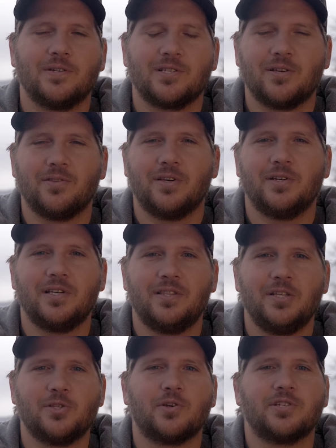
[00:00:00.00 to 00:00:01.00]
and so
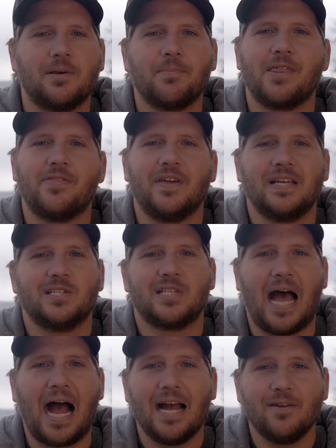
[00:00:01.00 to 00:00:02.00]
these are some of the things
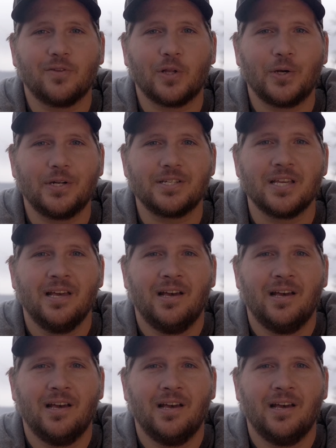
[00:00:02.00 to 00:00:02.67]
that I've learned